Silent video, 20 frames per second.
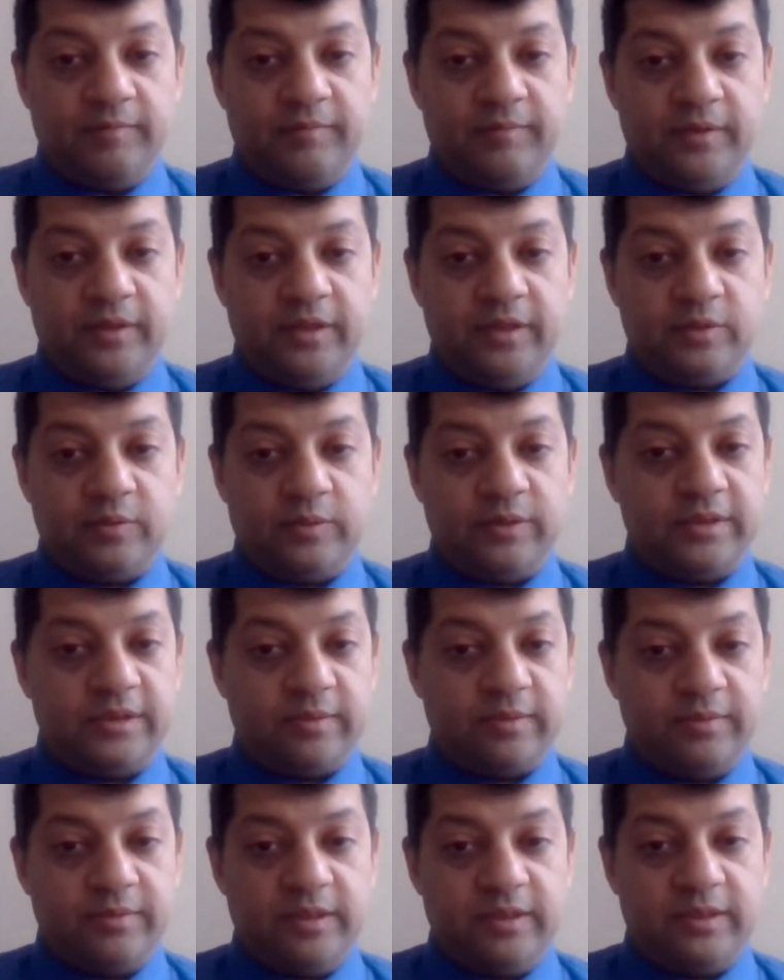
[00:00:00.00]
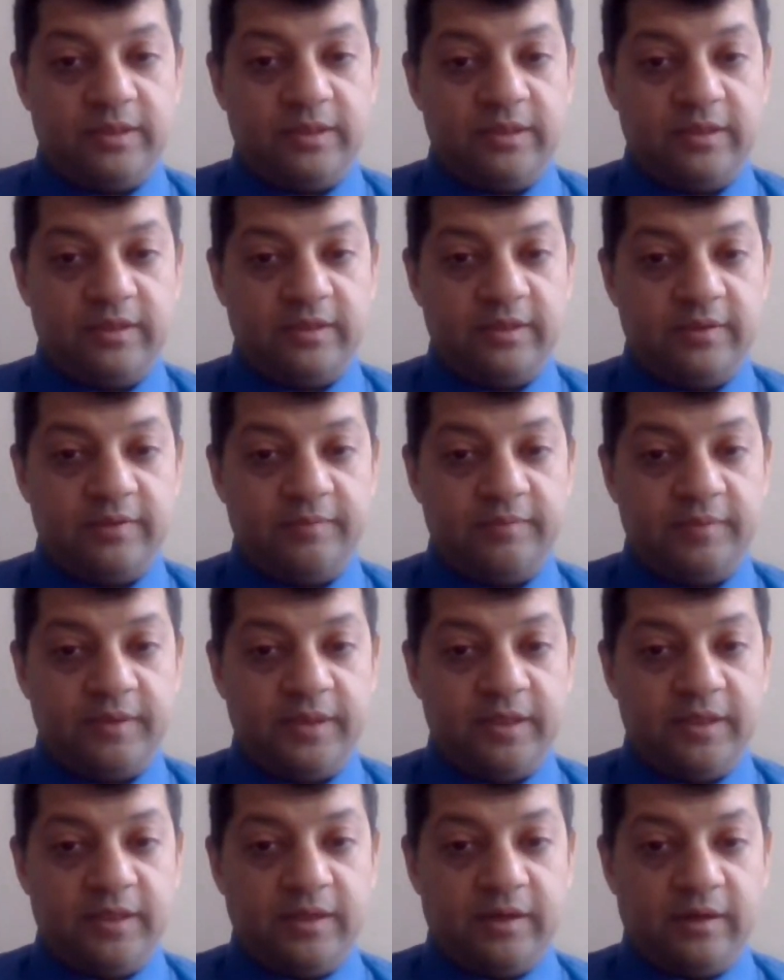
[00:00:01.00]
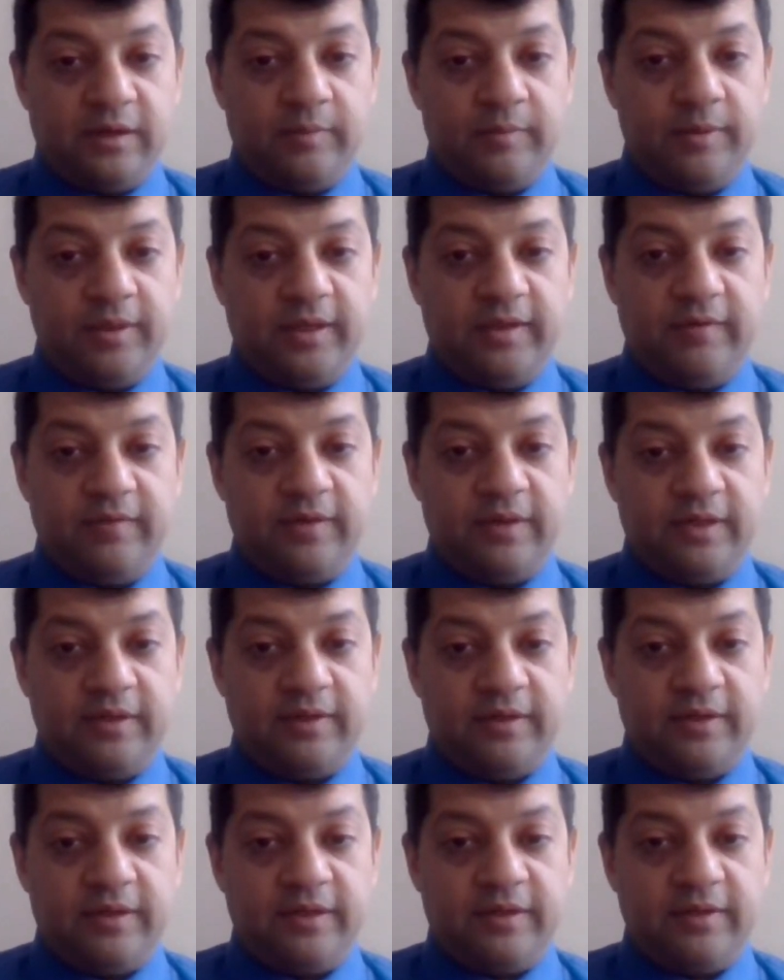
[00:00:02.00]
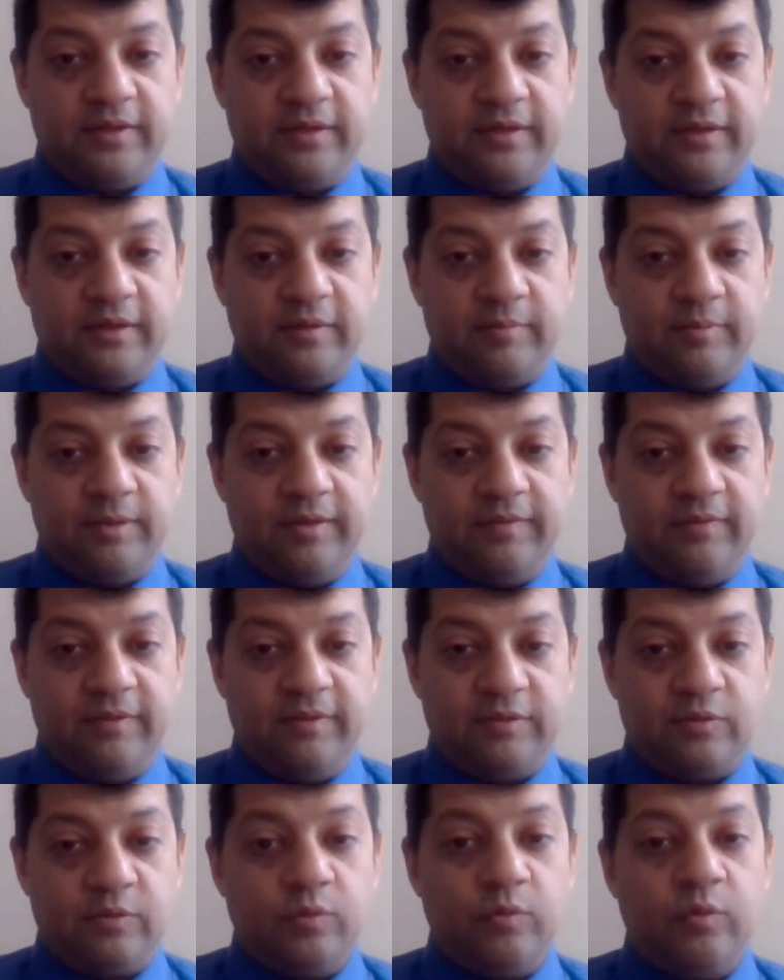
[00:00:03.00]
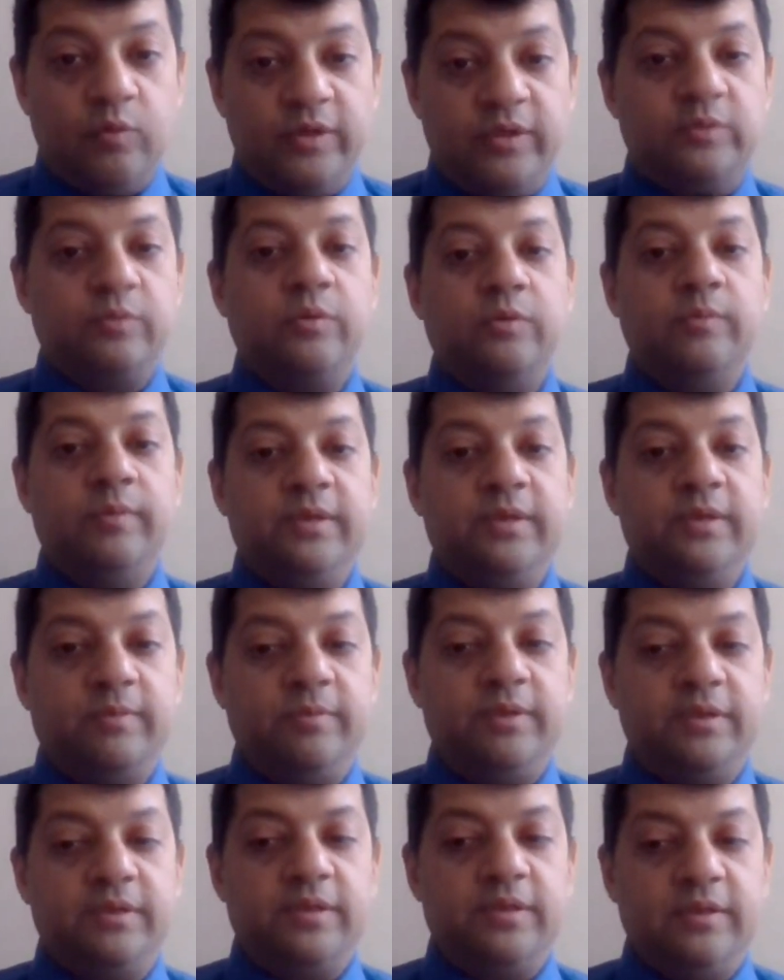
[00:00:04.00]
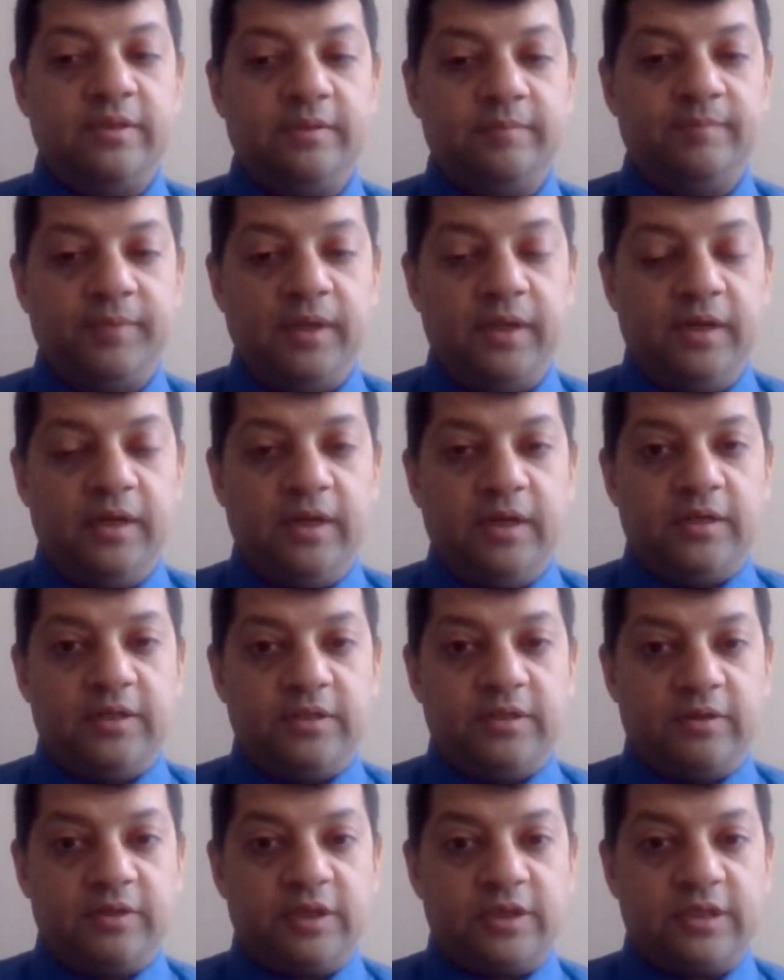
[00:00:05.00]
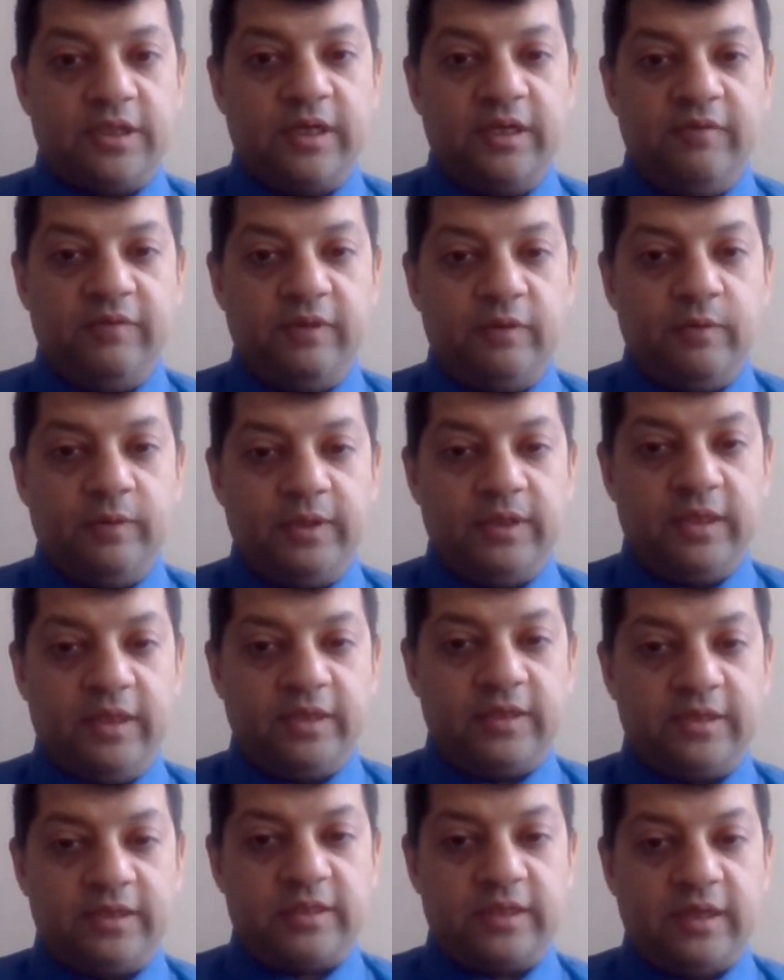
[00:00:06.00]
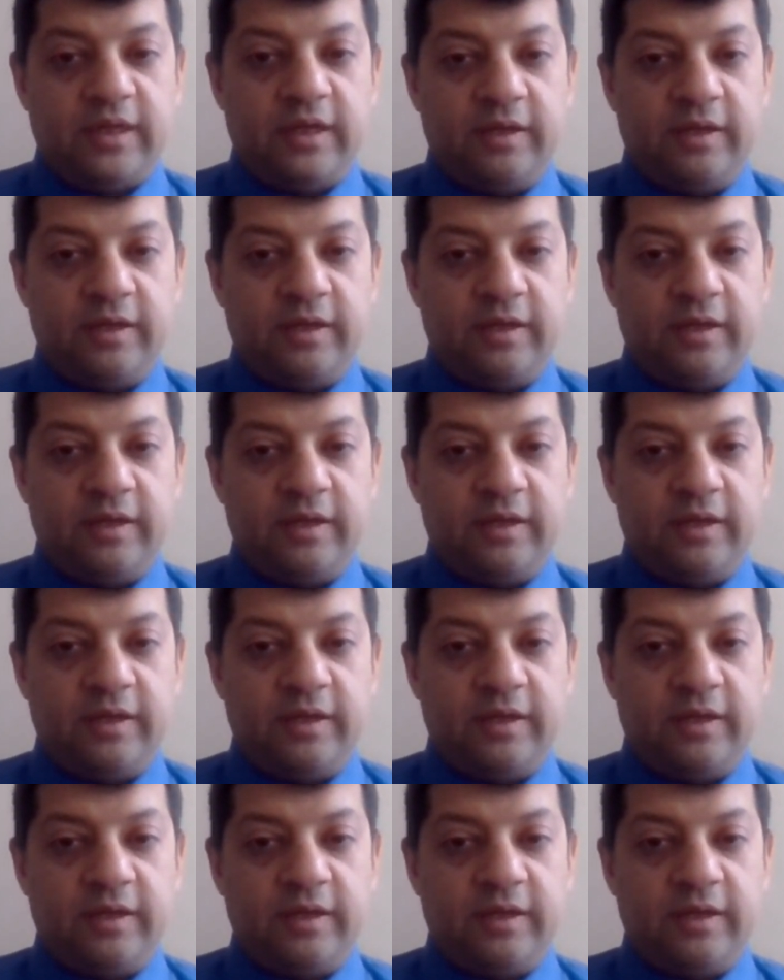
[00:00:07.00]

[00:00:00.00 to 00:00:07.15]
There's always something to learn. I believe that, and I believe there's always will be something to learn. I'll just leave you with this.